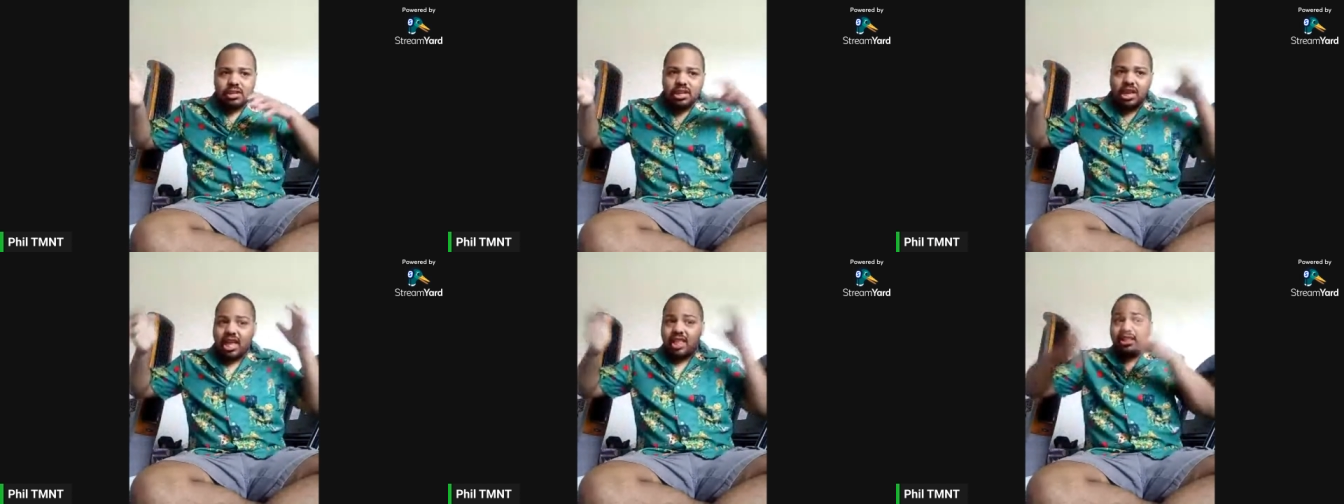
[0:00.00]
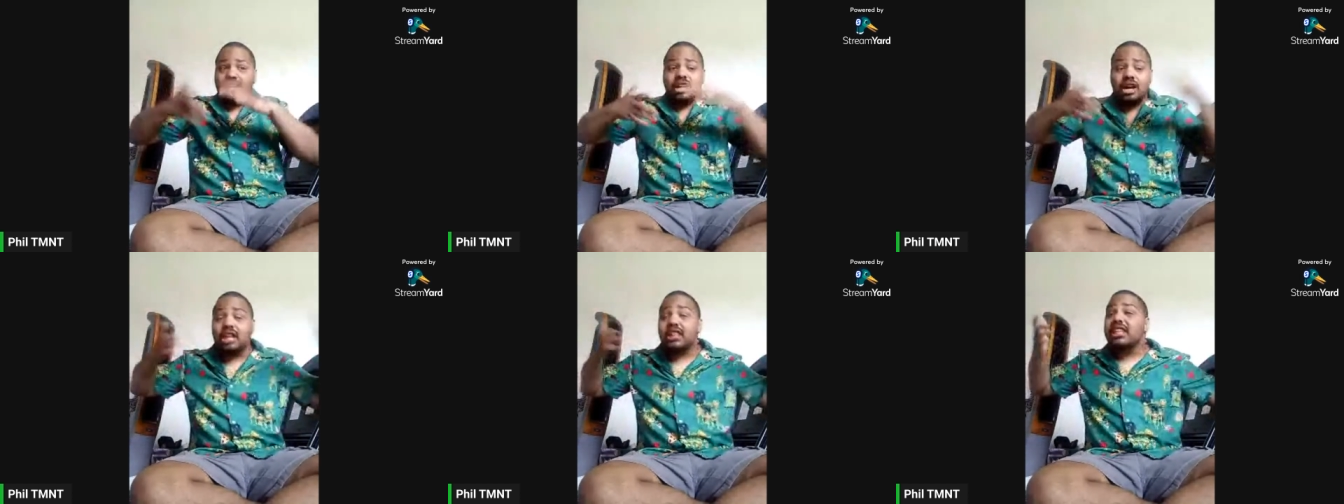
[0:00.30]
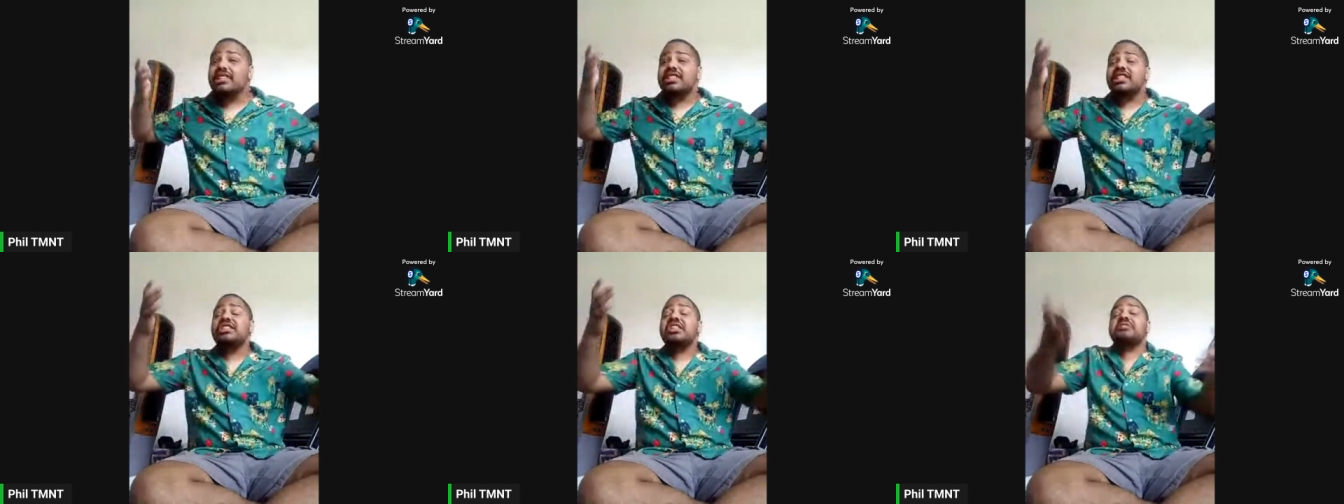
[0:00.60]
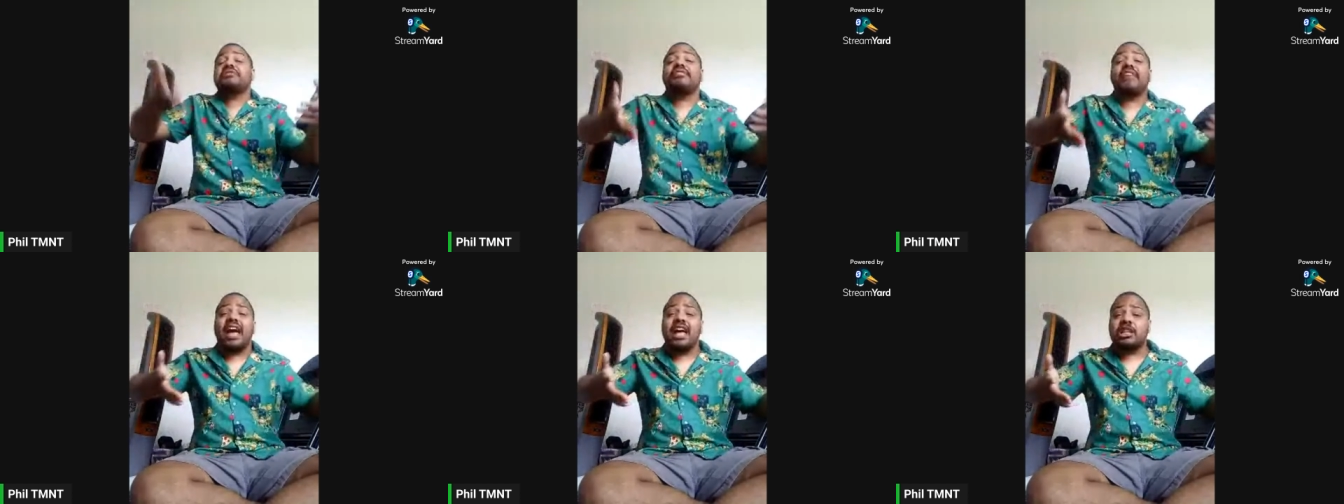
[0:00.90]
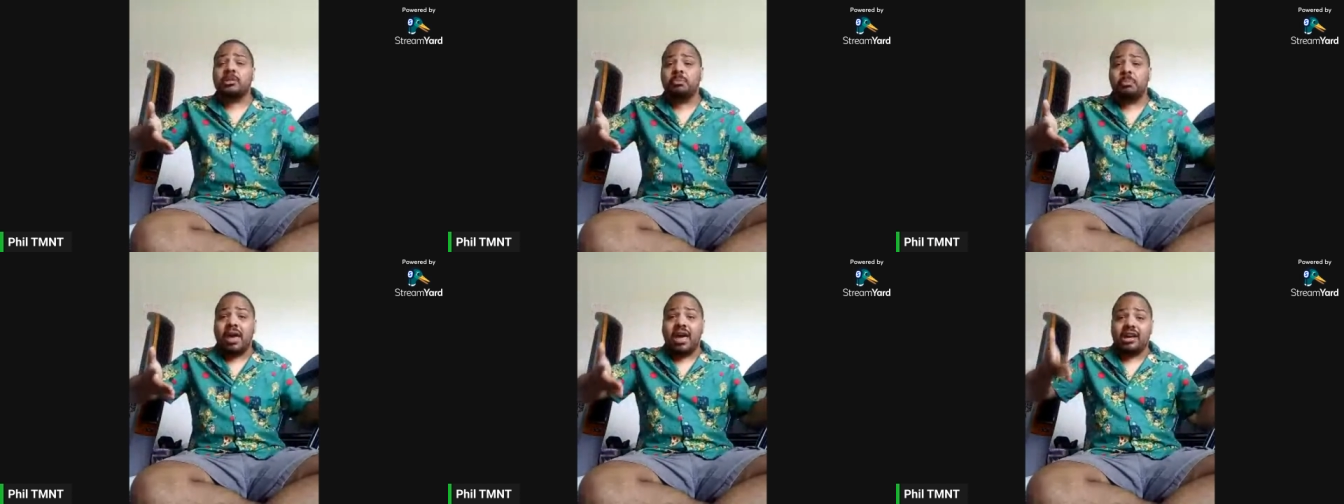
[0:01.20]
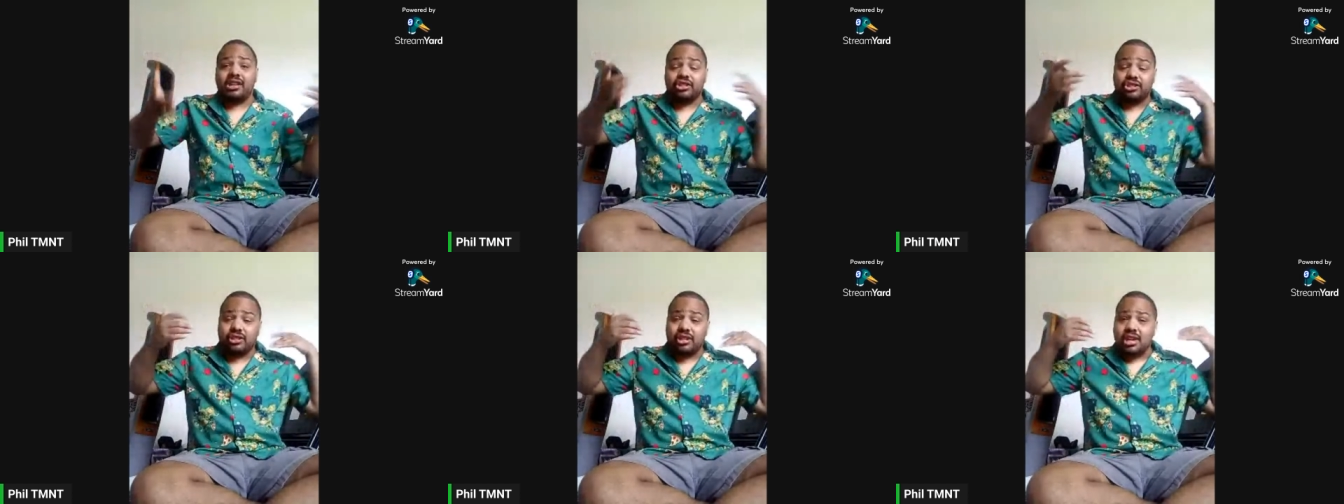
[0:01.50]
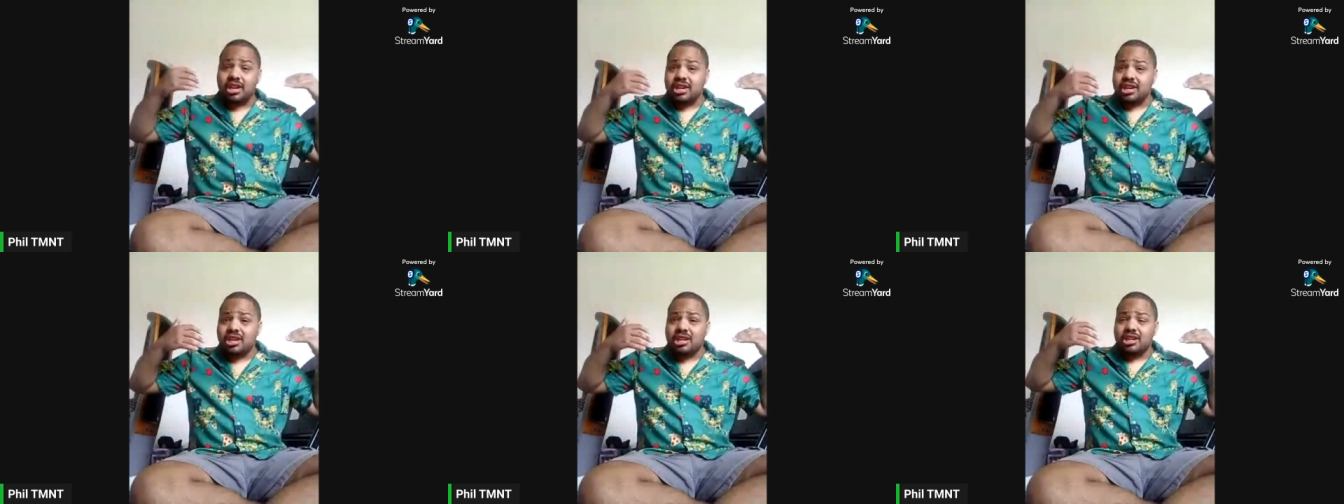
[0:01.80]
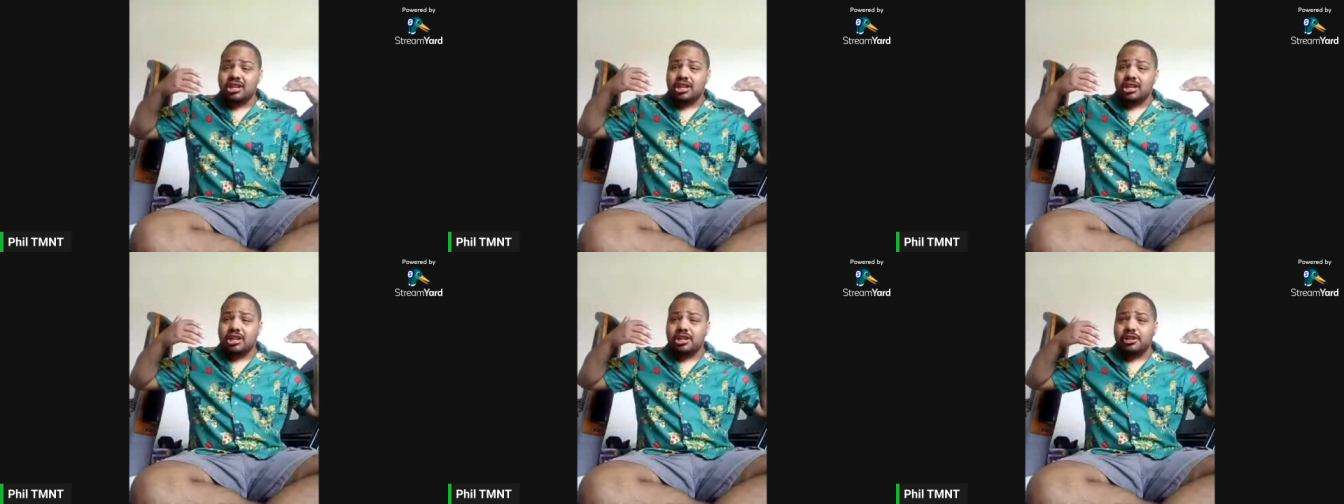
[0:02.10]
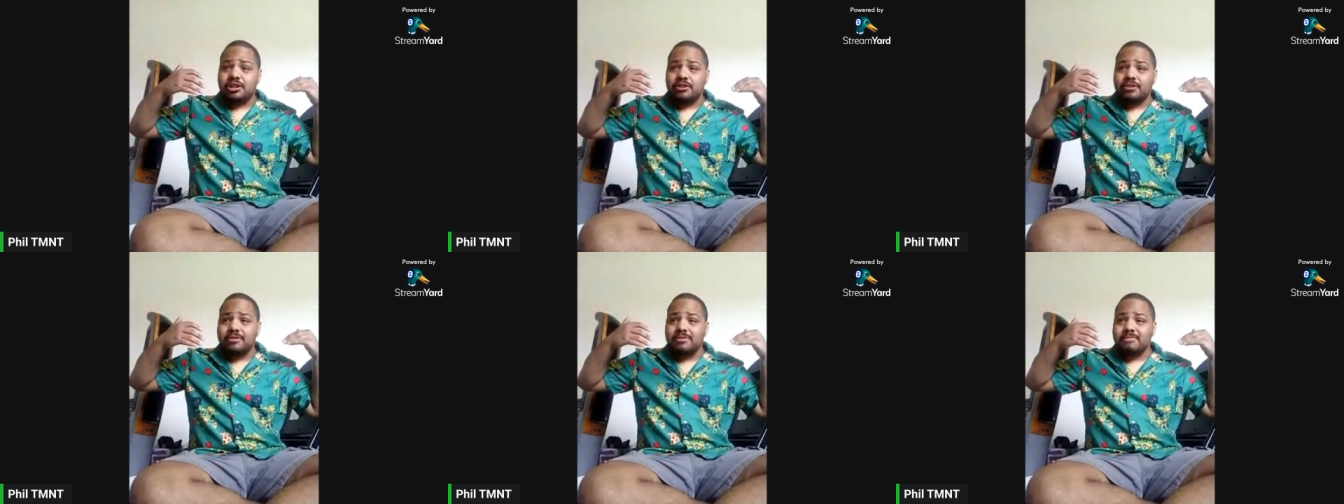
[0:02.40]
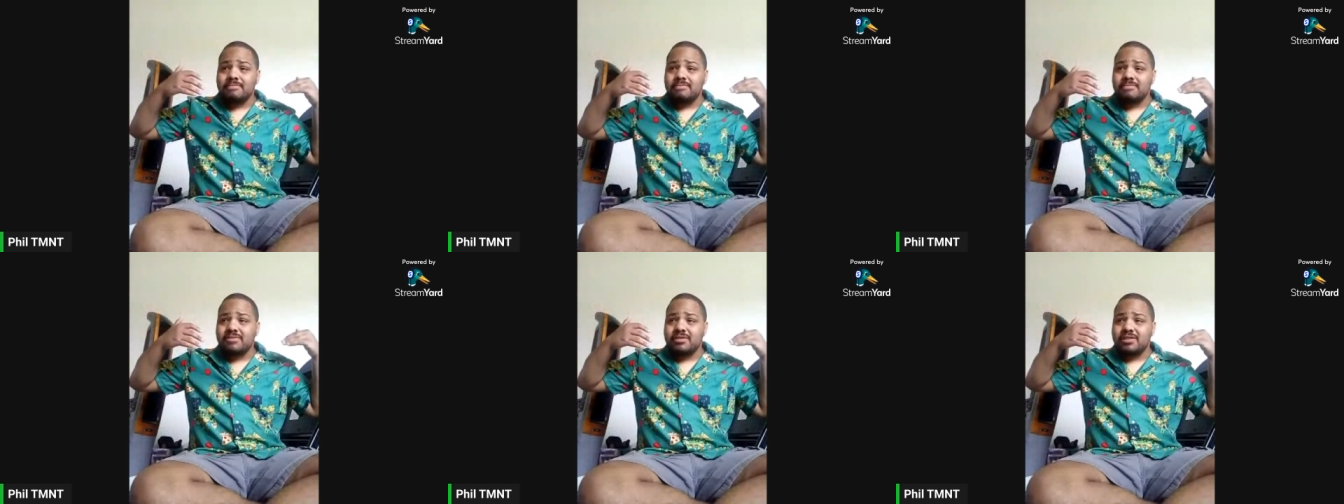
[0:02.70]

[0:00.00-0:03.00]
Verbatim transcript: at least in the flashbacks, um,